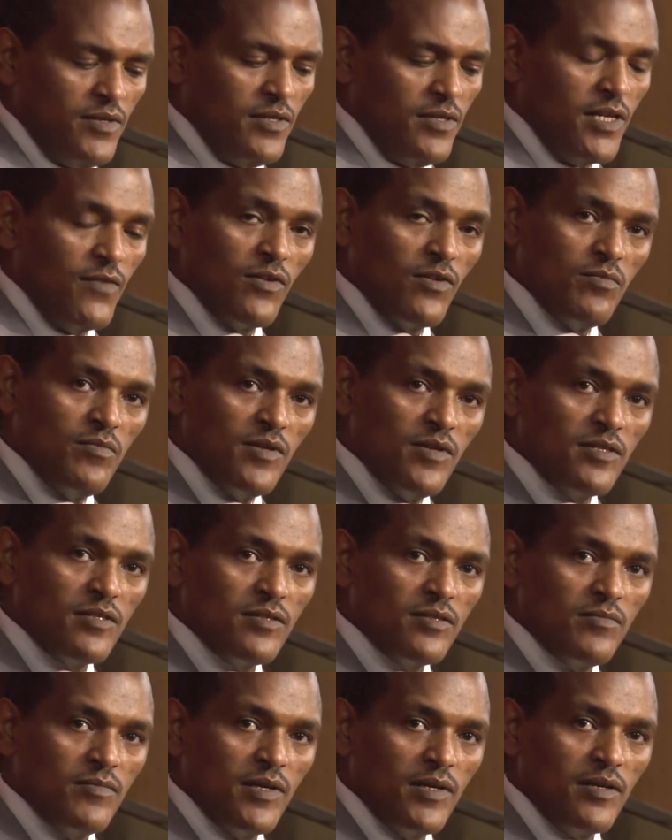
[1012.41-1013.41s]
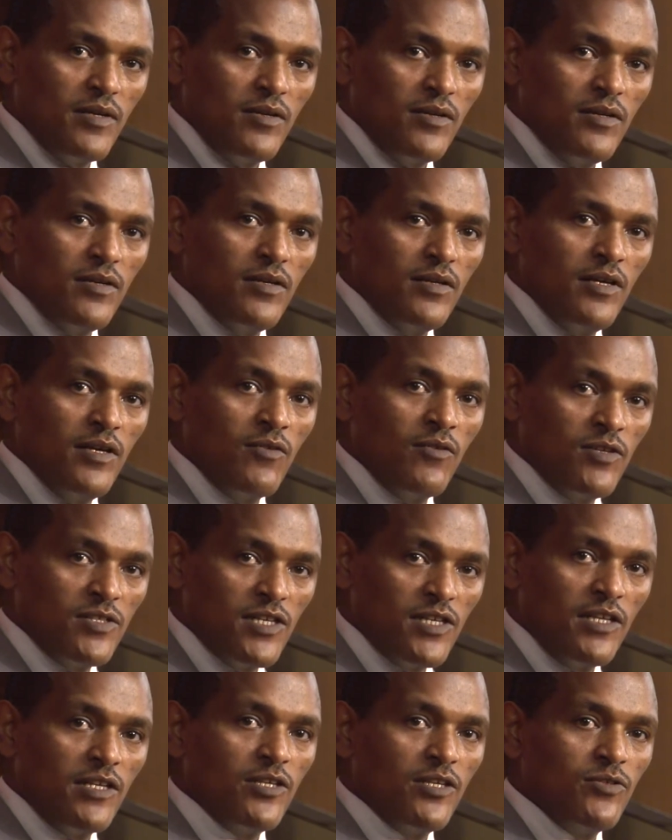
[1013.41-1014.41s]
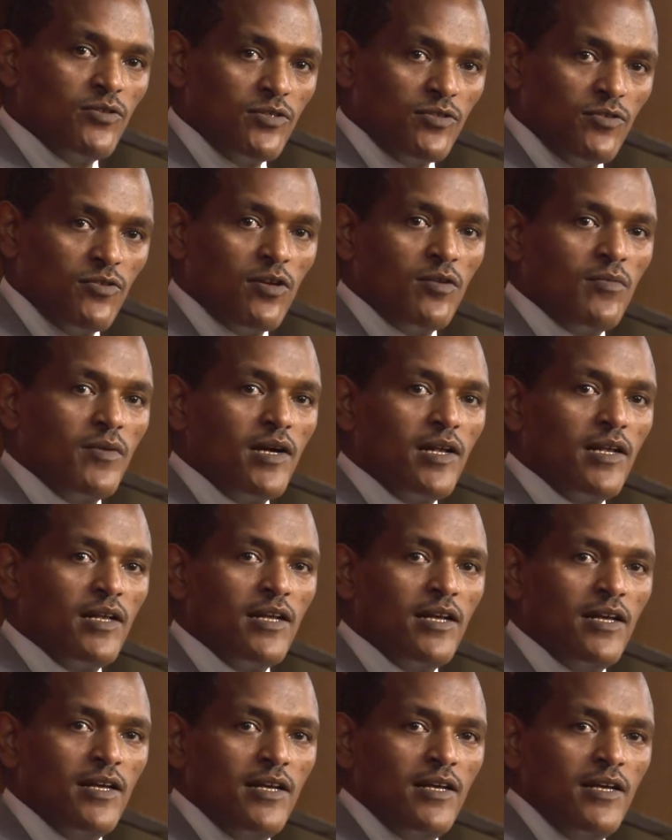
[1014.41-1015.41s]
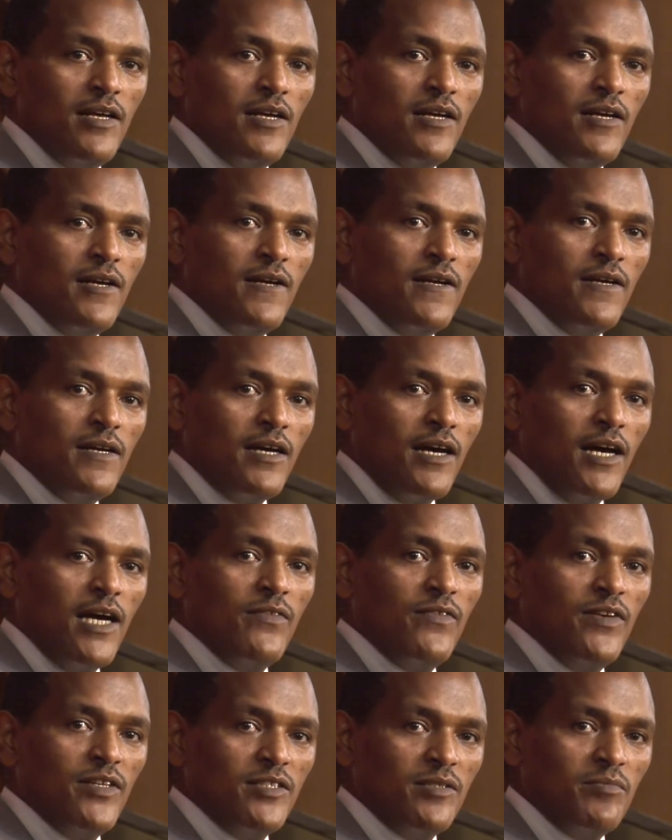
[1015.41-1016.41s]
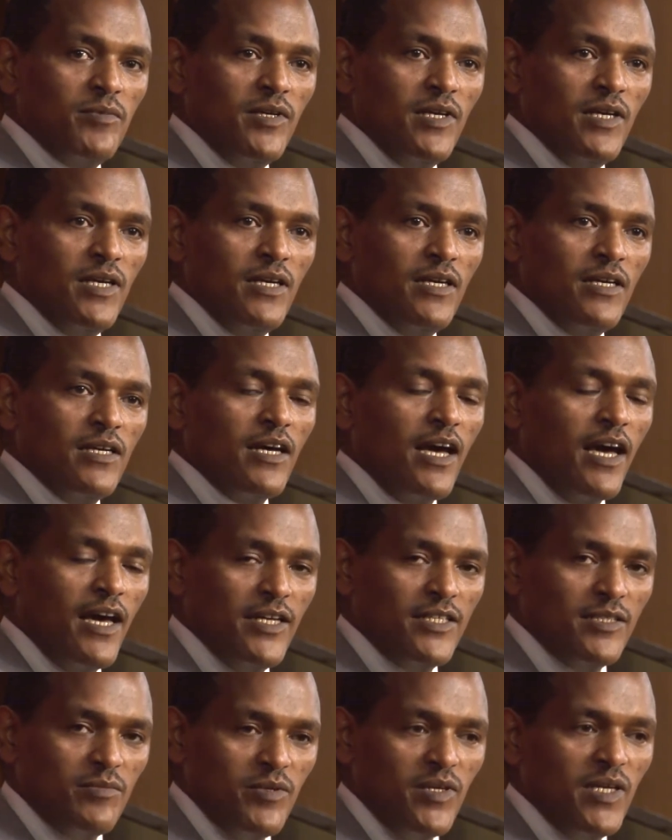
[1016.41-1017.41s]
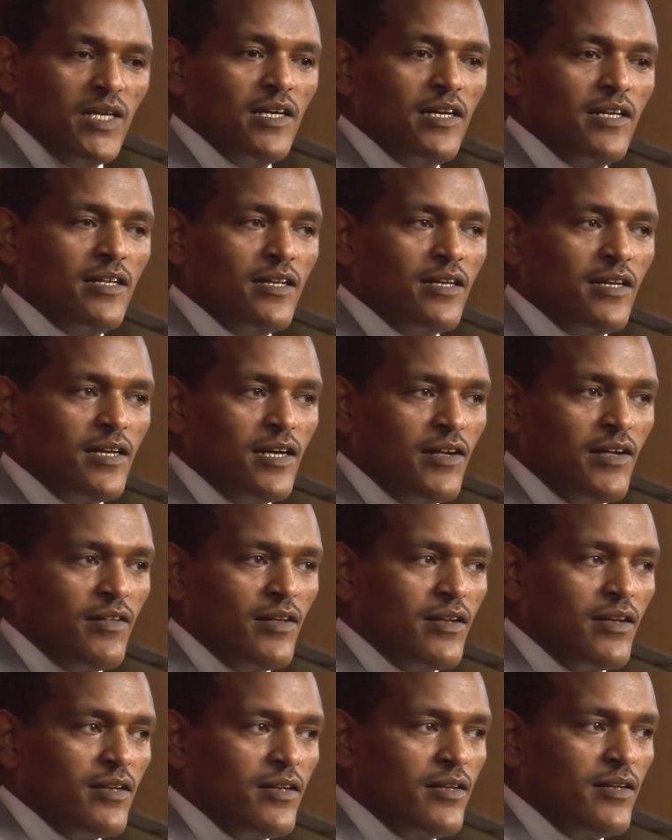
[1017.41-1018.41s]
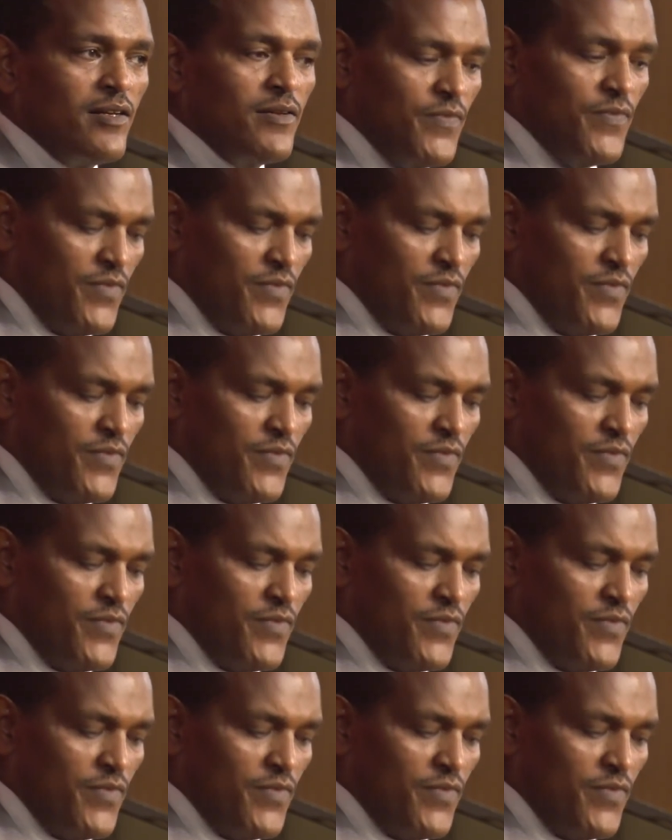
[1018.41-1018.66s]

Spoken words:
development in consultation with global IHP and other